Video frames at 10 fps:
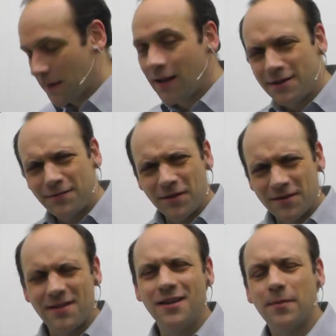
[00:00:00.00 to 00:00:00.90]
let's
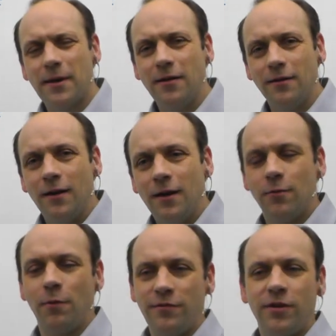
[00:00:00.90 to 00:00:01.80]
first think about
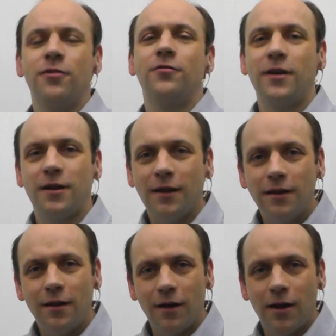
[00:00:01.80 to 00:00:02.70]
what we've done
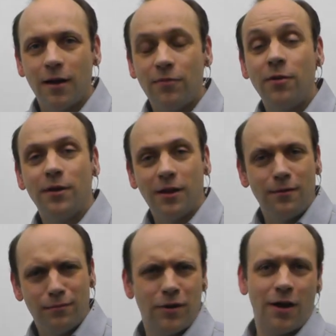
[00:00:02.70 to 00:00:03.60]
already,
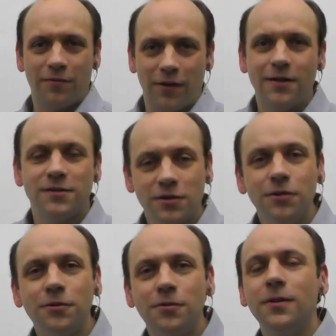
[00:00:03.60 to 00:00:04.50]
probably hopefully at
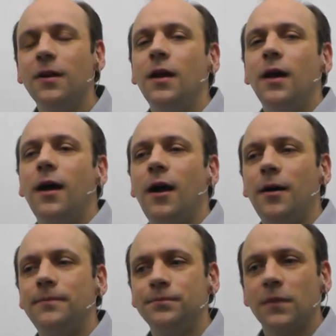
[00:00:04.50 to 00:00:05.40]
school,
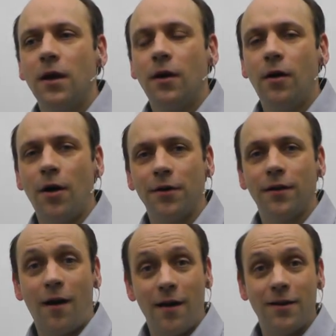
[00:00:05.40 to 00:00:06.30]
on
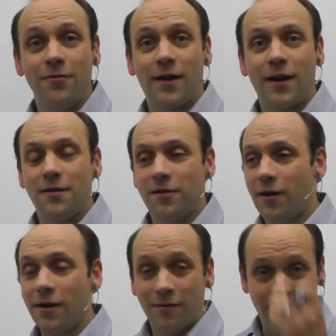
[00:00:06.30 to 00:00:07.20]
eigenvalues and
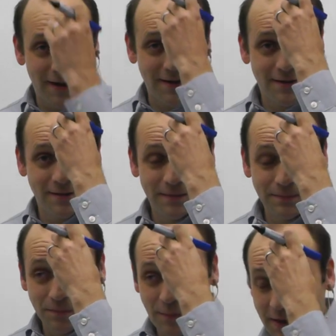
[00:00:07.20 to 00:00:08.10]
eigenvectors.
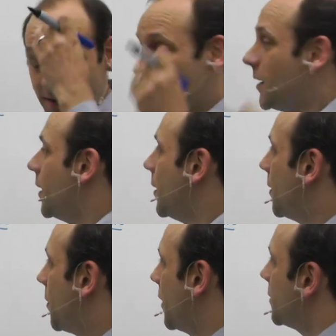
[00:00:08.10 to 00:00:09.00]
Because
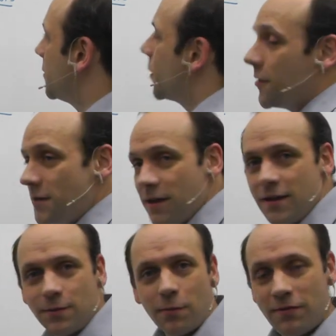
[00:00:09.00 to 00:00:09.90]
the thing to
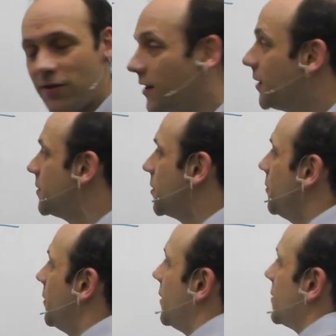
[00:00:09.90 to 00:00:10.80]
notice, what we've done in
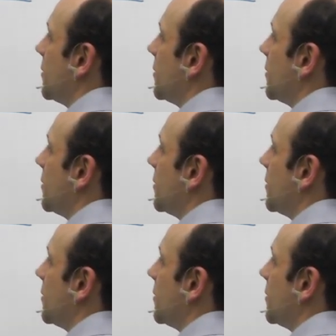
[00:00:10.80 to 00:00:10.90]
2D